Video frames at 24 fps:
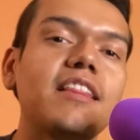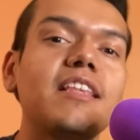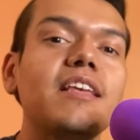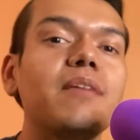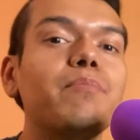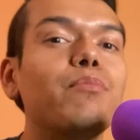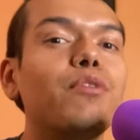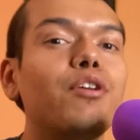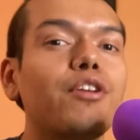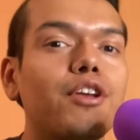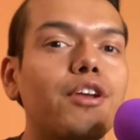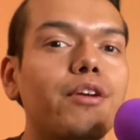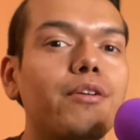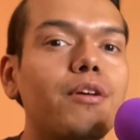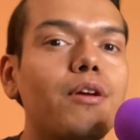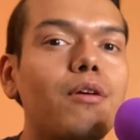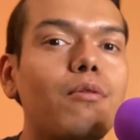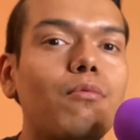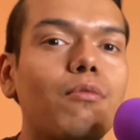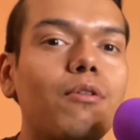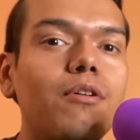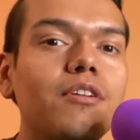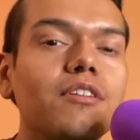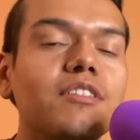the Mercury
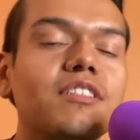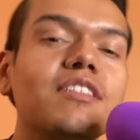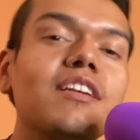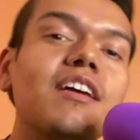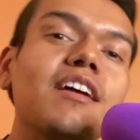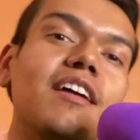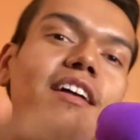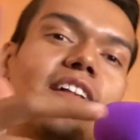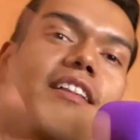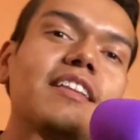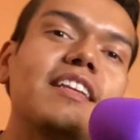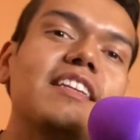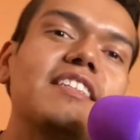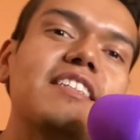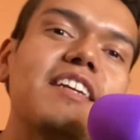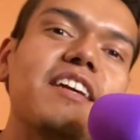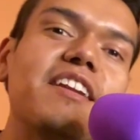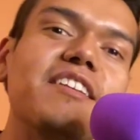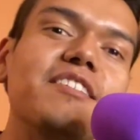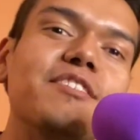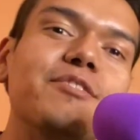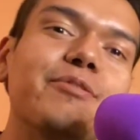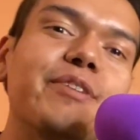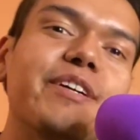Awards. Let's
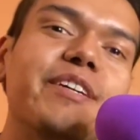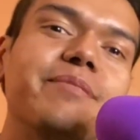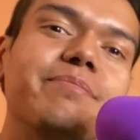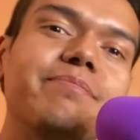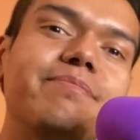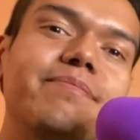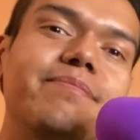get into it.